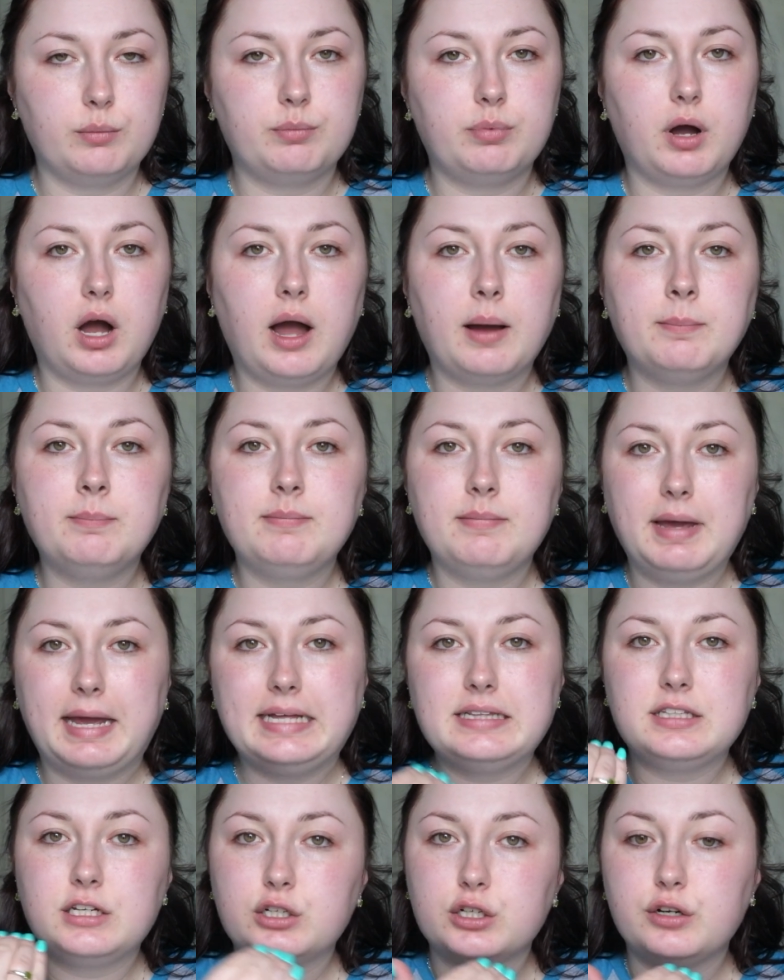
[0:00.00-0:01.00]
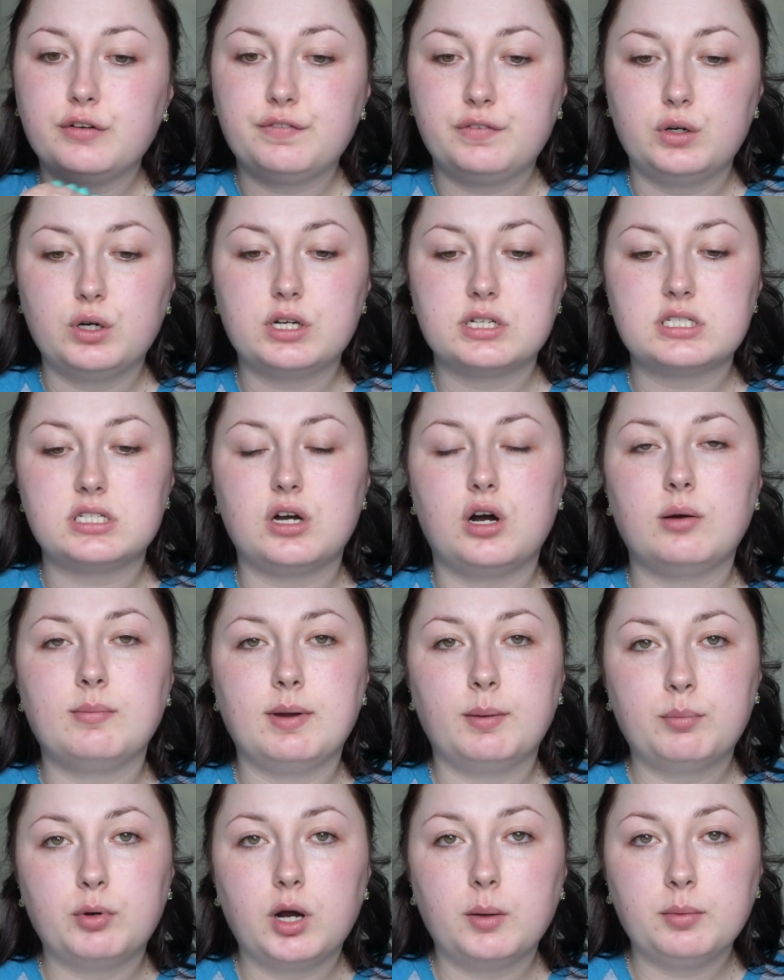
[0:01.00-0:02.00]
but I'm mainly going to focus it on
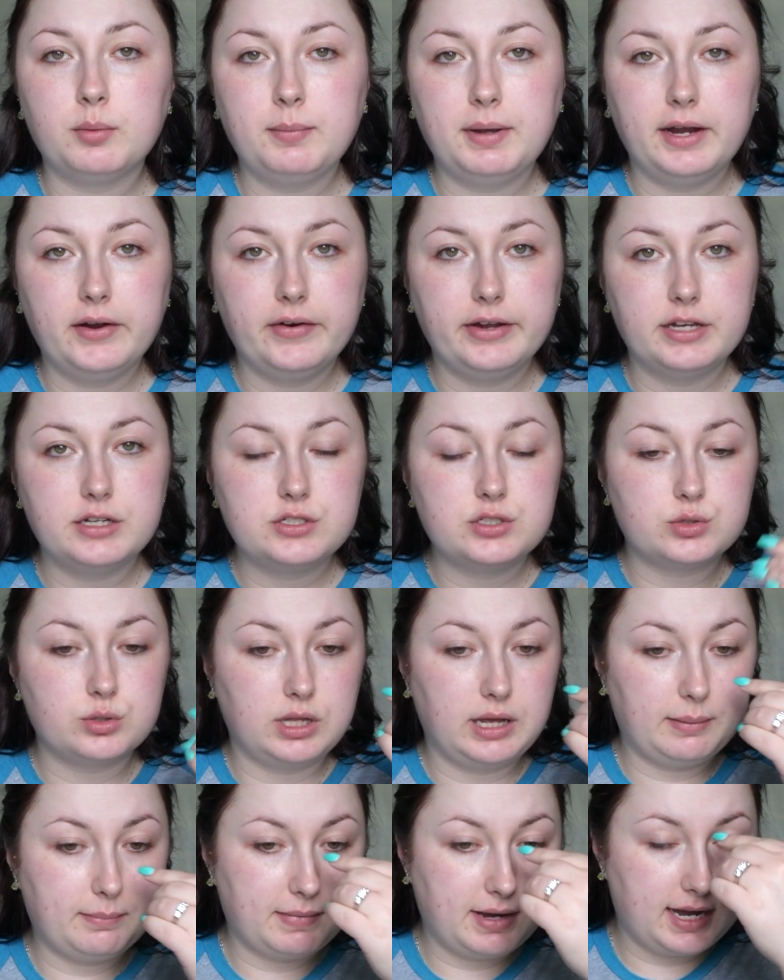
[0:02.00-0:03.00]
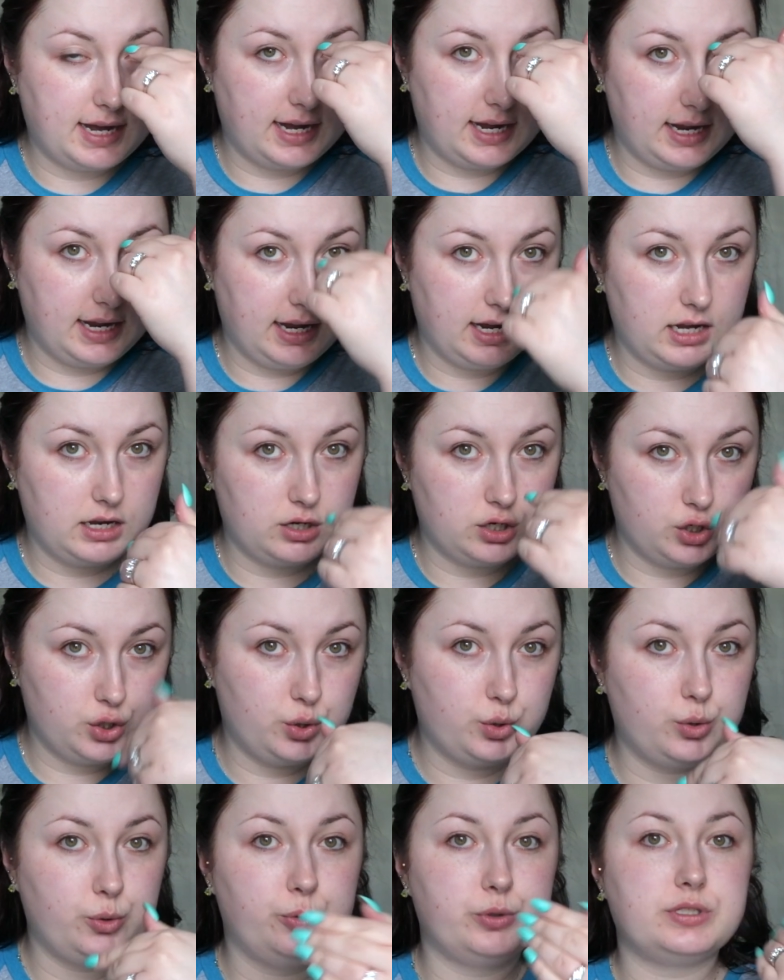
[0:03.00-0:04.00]
my problem areas, so like my
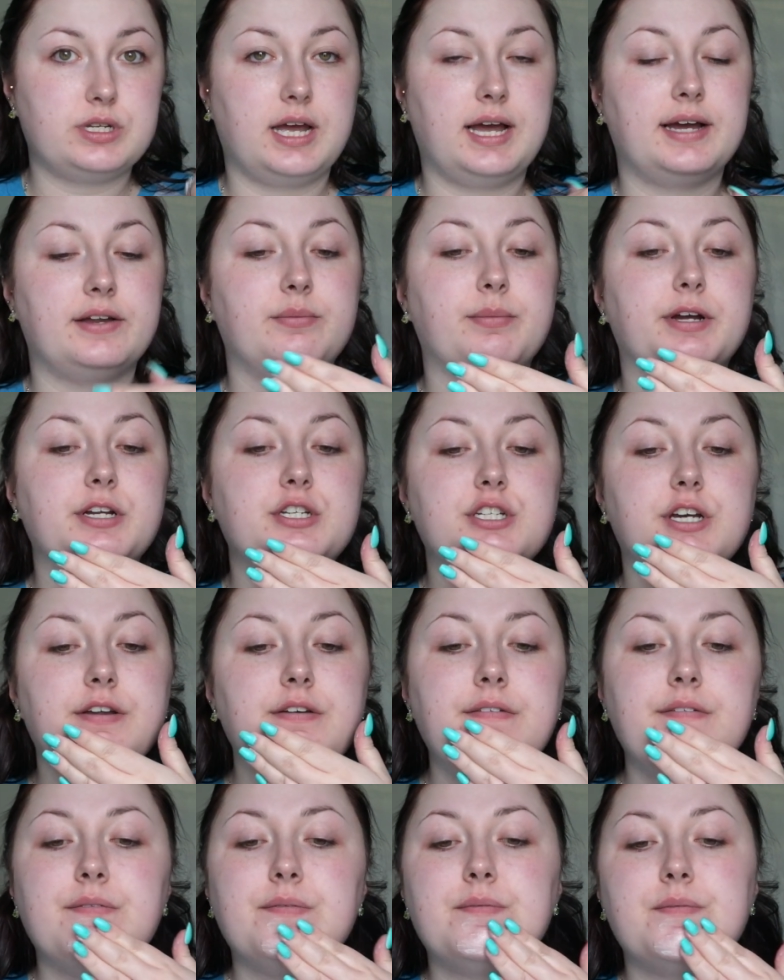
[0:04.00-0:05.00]
nose and my chin.